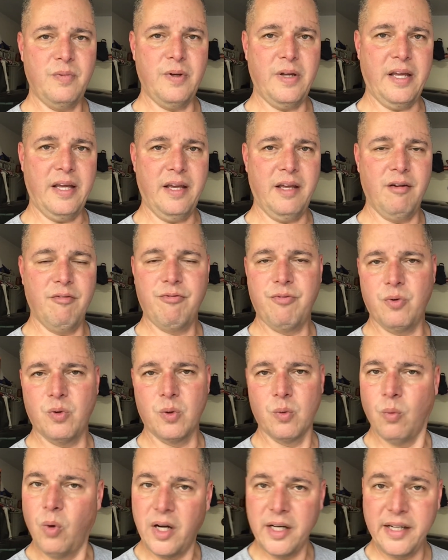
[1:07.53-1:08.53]
And for
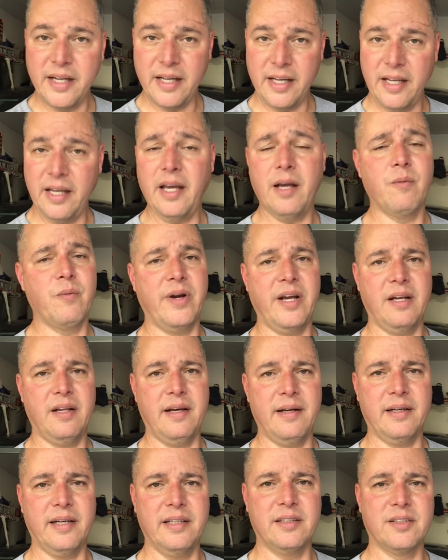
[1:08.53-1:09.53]
one day it ran
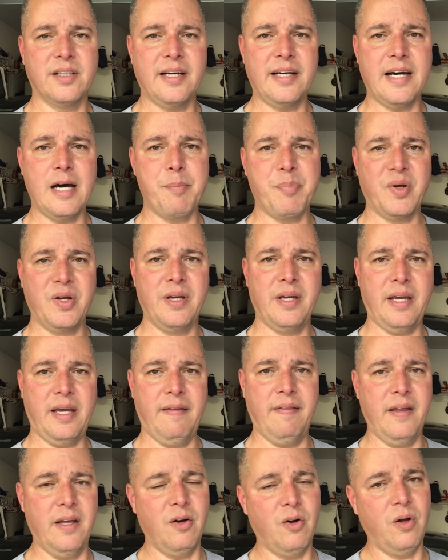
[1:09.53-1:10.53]
like a top,
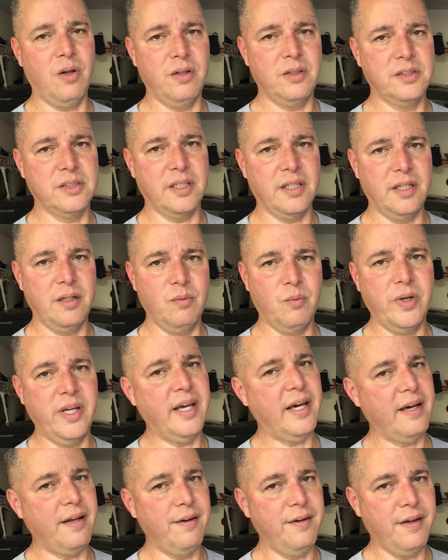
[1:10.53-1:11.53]
and then all of a sudden we
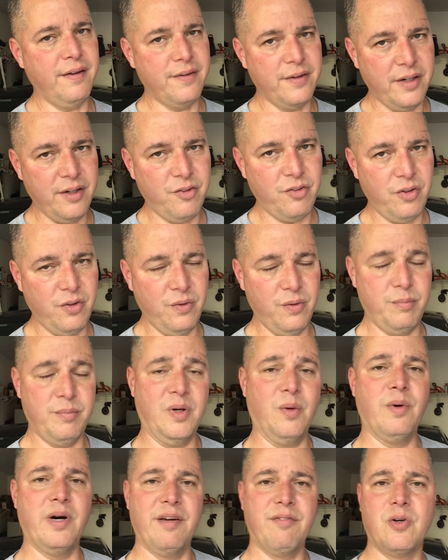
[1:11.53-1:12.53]
had another issue. My
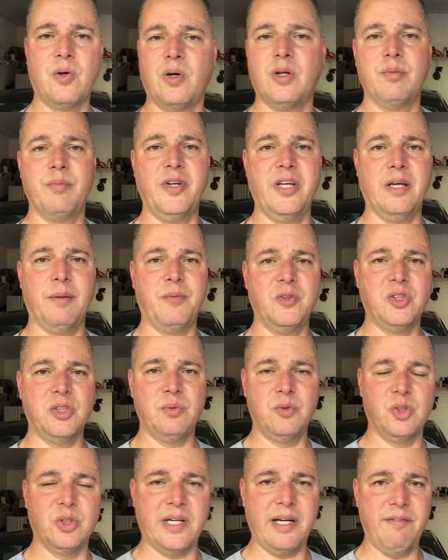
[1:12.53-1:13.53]
wife called me up when she
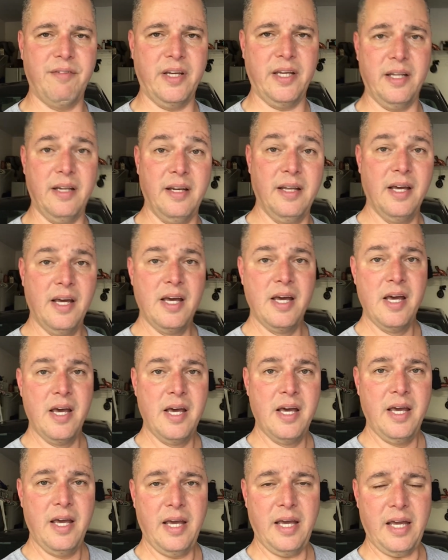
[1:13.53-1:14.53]
was driving it,
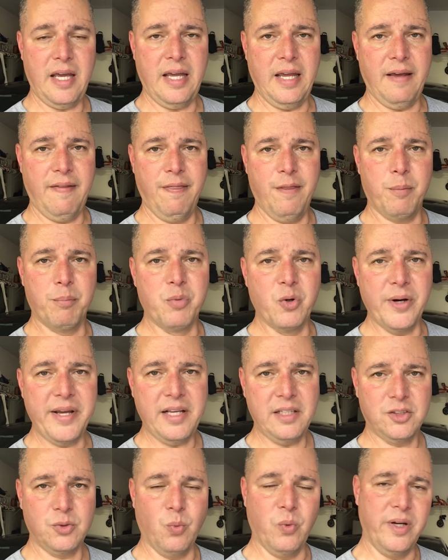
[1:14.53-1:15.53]
and the
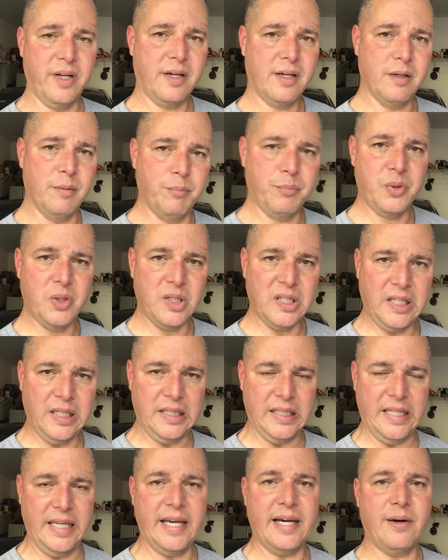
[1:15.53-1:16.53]
brakes went
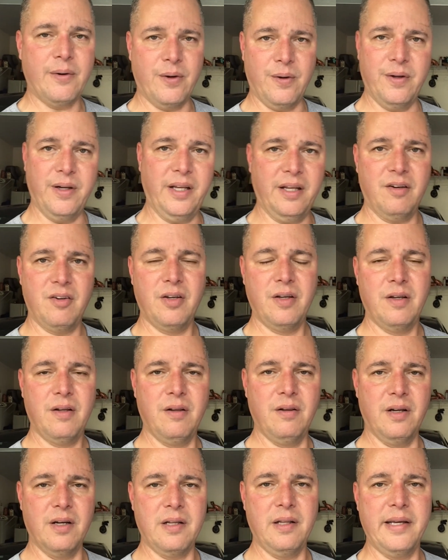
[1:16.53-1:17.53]
completely out on it.
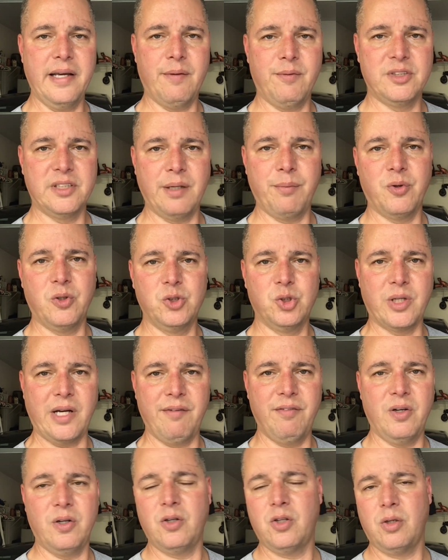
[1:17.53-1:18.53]
Luckily I was able to drive
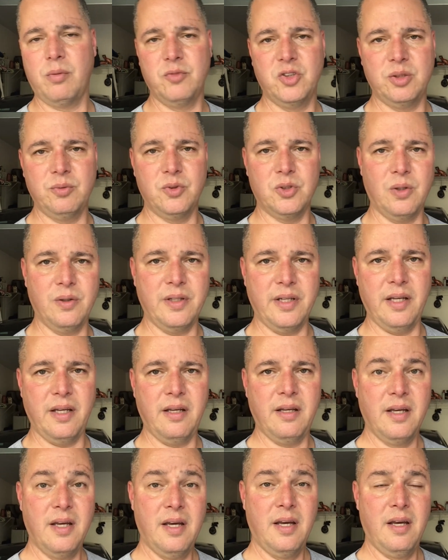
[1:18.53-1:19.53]
it home. She was only
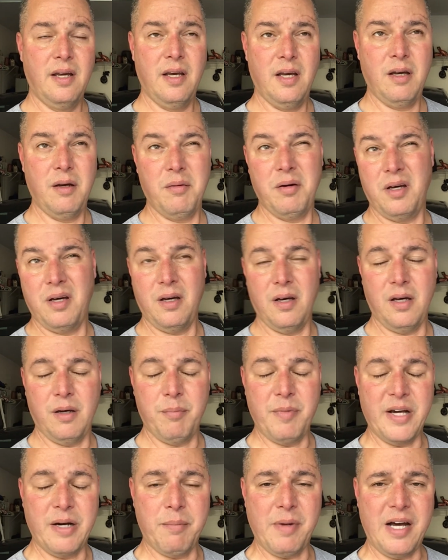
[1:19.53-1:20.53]

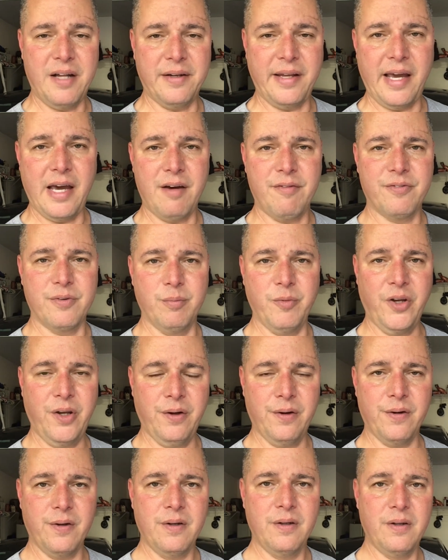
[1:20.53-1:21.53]
about 1.5 miles from
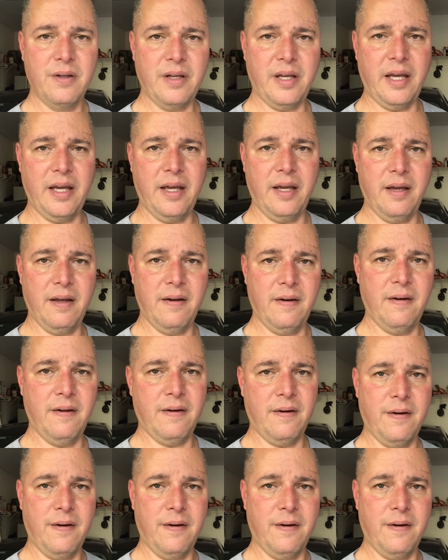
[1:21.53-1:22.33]
here, and